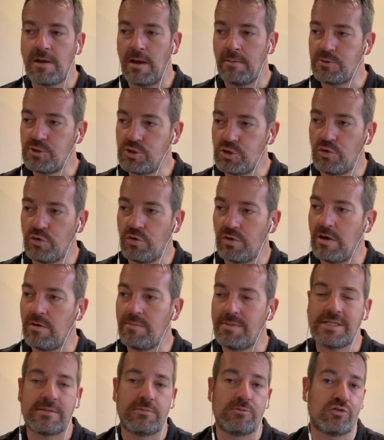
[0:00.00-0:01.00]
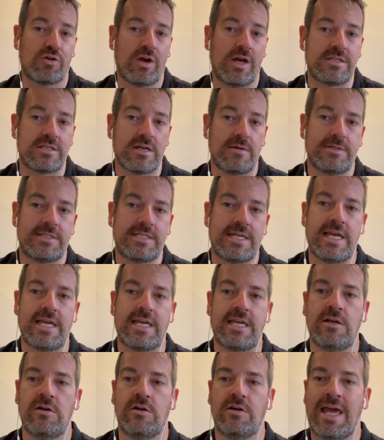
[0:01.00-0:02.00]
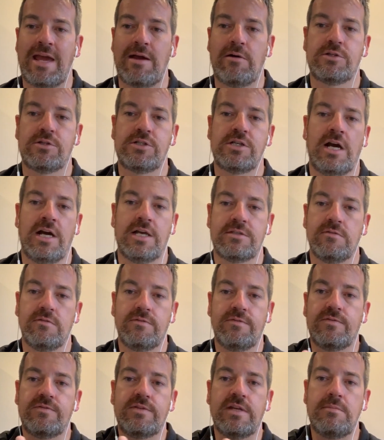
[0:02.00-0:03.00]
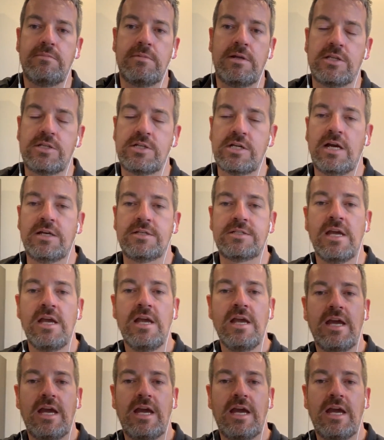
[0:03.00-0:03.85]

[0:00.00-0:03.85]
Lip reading: I'm sure there'll be some trades I'll be taking on hour charts or 15 minute charts,